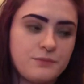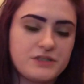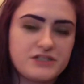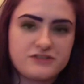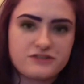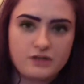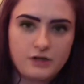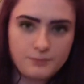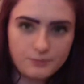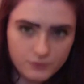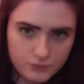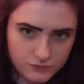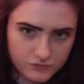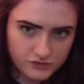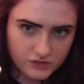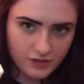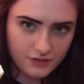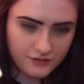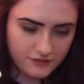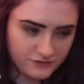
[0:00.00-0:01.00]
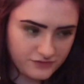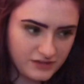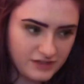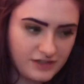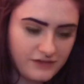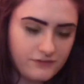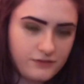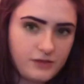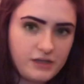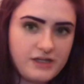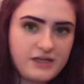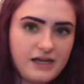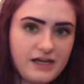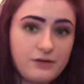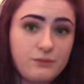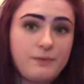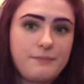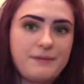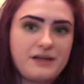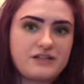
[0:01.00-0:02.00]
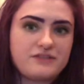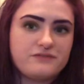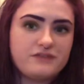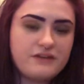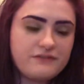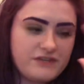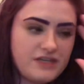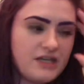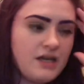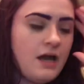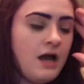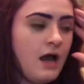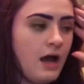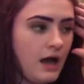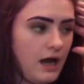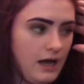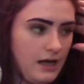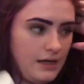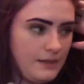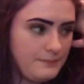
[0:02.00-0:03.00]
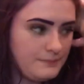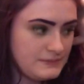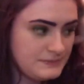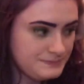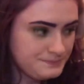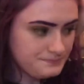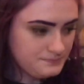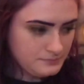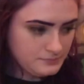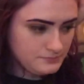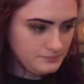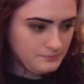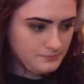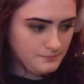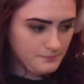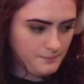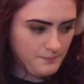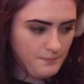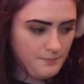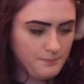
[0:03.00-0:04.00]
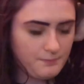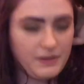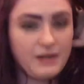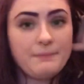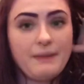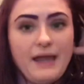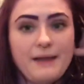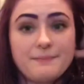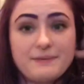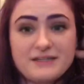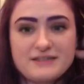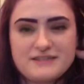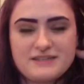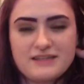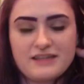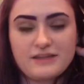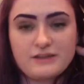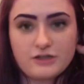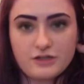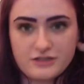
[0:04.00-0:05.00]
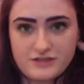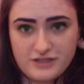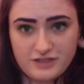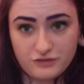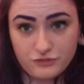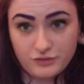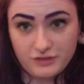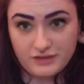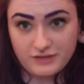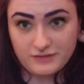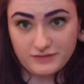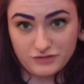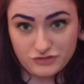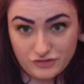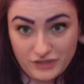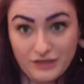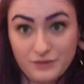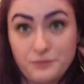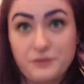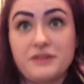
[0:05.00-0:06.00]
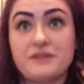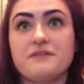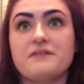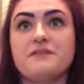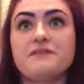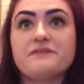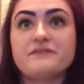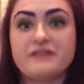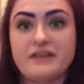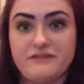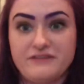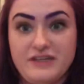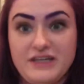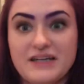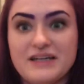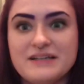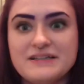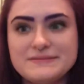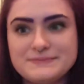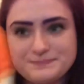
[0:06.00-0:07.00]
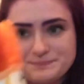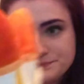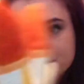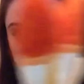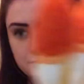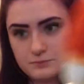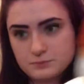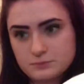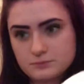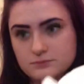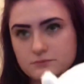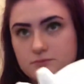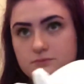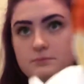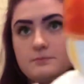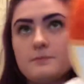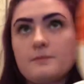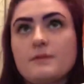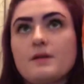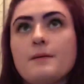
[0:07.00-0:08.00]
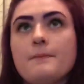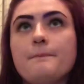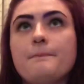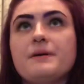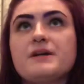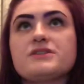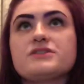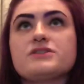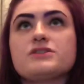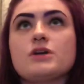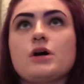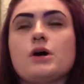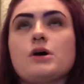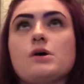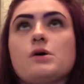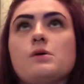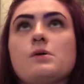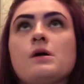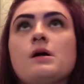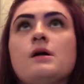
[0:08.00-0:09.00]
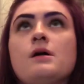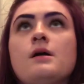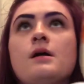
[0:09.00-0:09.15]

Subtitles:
with Sun and Moon starters. They definitely kind of went back to fluffy. But I'm happy to see that they're continuing the trend with fluffy. But so,